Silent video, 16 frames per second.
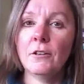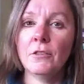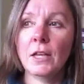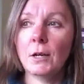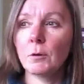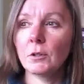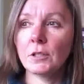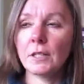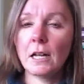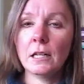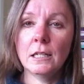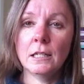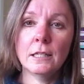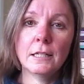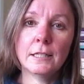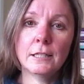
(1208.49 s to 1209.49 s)
and they were
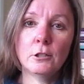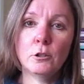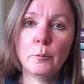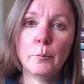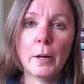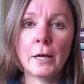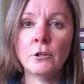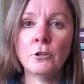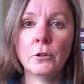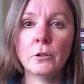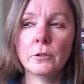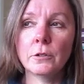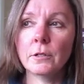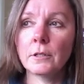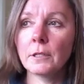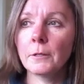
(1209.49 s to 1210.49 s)
selling these little
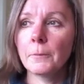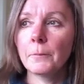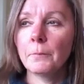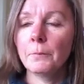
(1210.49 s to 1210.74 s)
bundles,